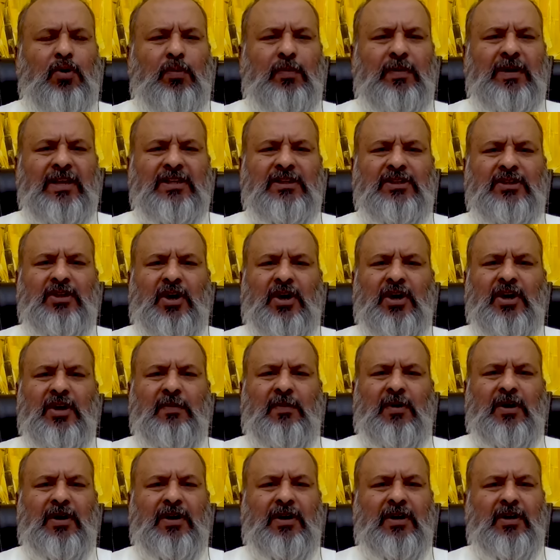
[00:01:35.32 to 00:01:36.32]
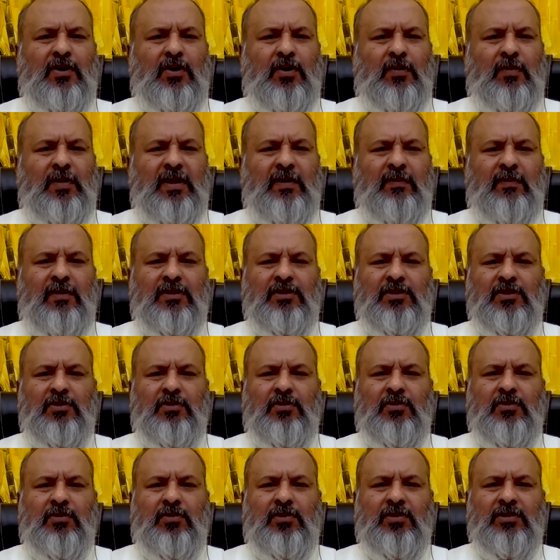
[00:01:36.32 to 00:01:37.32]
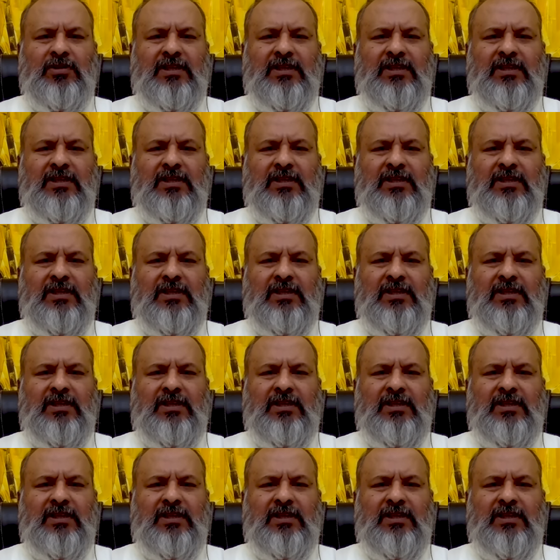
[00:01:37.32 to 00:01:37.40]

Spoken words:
Nobody is talking about it. Nobody wants to